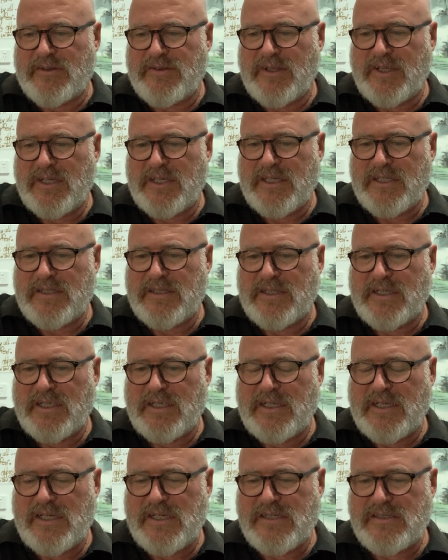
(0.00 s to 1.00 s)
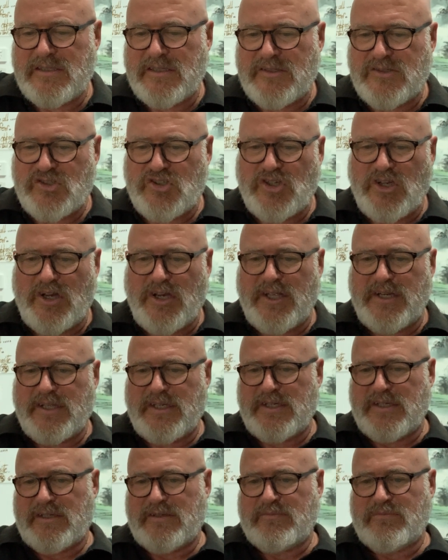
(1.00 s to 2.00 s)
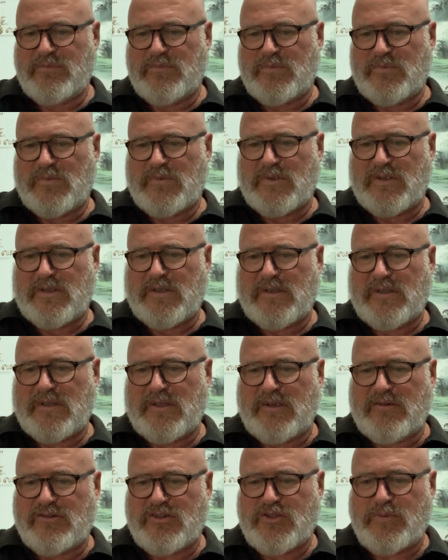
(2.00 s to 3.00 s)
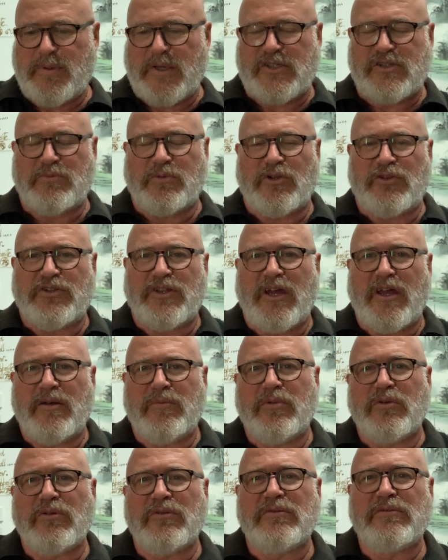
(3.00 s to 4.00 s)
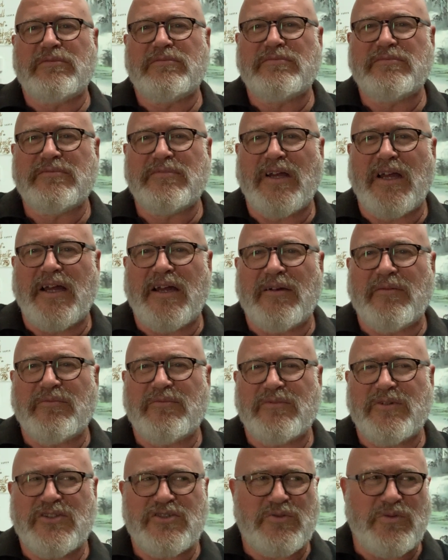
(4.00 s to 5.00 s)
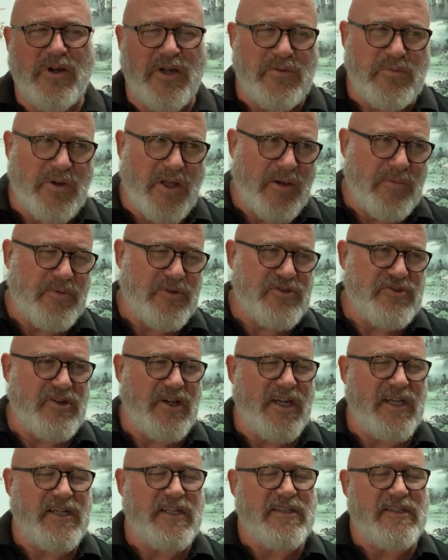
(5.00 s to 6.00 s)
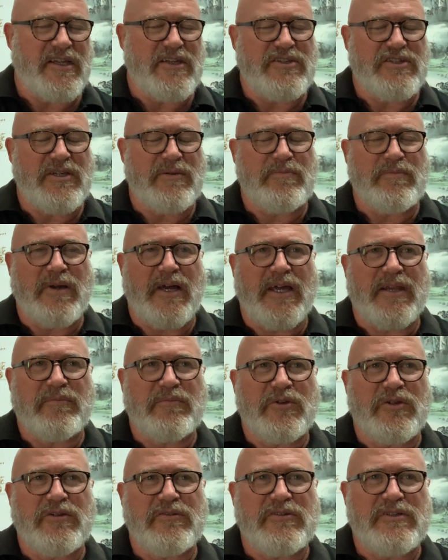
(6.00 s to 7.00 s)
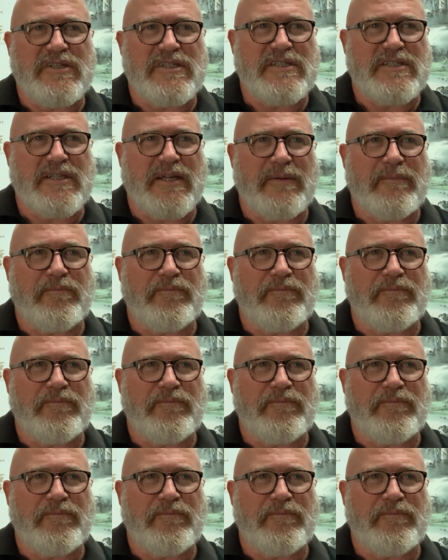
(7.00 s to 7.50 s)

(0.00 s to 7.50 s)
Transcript: think in the East, in China, a respectable noble, it's quite well portrayed in those Yip Man movies.